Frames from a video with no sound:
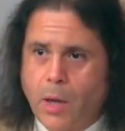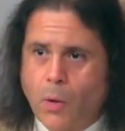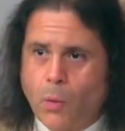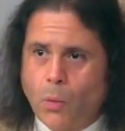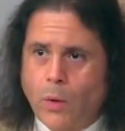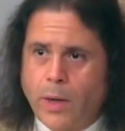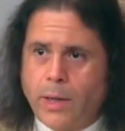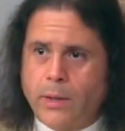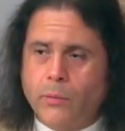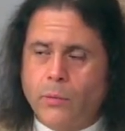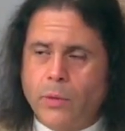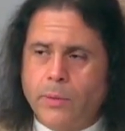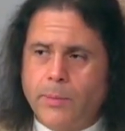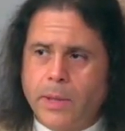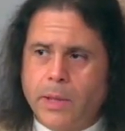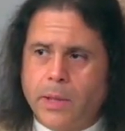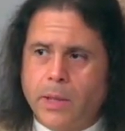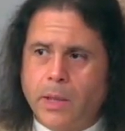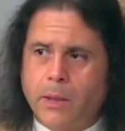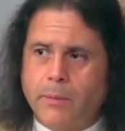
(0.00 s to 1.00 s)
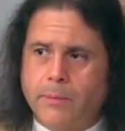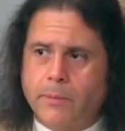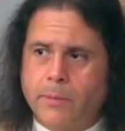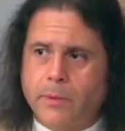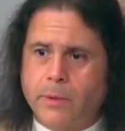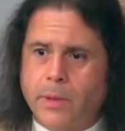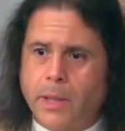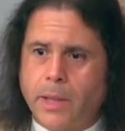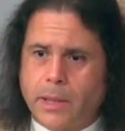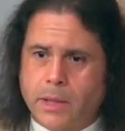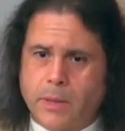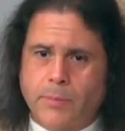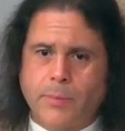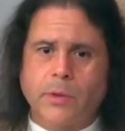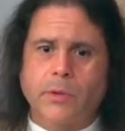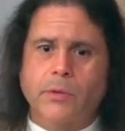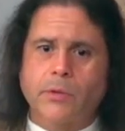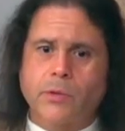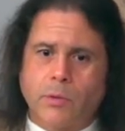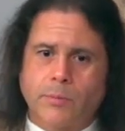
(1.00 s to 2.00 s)
When we become a
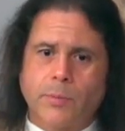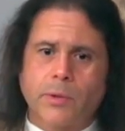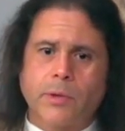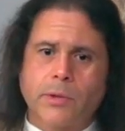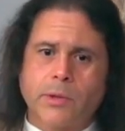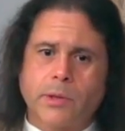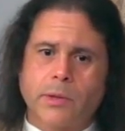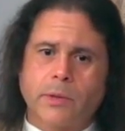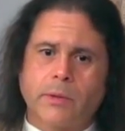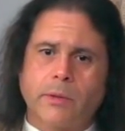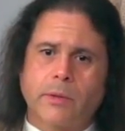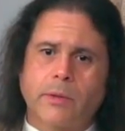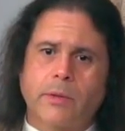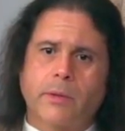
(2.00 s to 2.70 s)
spiritual person,